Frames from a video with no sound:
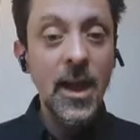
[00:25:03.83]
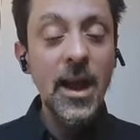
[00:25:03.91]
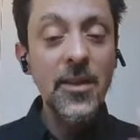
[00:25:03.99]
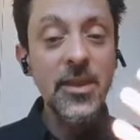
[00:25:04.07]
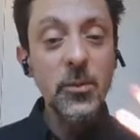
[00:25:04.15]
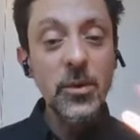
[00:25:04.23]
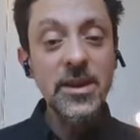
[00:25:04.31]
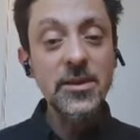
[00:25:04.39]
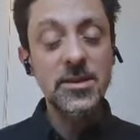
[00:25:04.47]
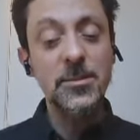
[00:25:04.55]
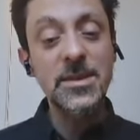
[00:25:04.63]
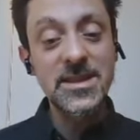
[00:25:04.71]
And then we
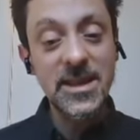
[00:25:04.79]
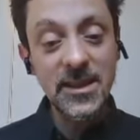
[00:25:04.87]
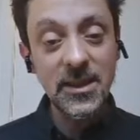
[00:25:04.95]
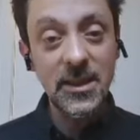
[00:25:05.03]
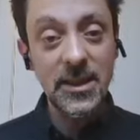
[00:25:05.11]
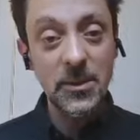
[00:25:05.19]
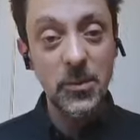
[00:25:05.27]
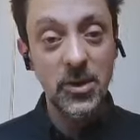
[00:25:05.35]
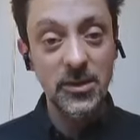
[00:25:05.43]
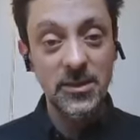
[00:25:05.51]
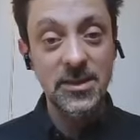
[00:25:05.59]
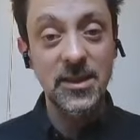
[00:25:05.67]
use a machine learning
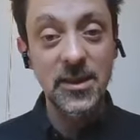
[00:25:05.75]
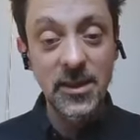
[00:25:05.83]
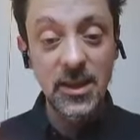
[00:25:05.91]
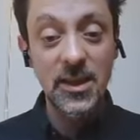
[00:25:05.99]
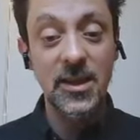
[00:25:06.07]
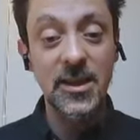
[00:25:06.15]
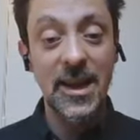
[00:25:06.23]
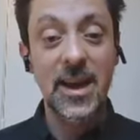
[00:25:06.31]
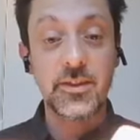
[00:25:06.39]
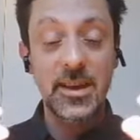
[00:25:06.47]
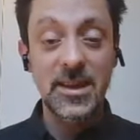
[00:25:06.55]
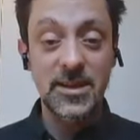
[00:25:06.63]
model to learn how
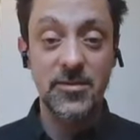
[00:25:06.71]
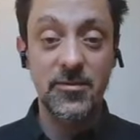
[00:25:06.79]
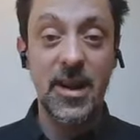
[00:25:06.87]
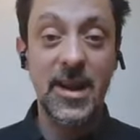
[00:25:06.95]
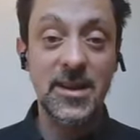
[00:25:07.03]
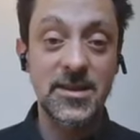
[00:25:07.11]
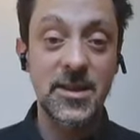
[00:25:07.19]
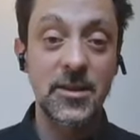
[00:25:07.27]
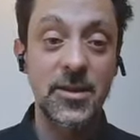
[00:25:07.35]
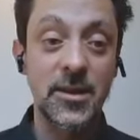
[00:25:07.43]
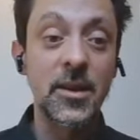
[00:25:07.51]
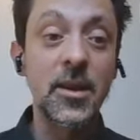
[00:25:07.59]
they interact, so
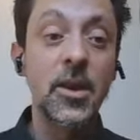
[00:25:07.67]
that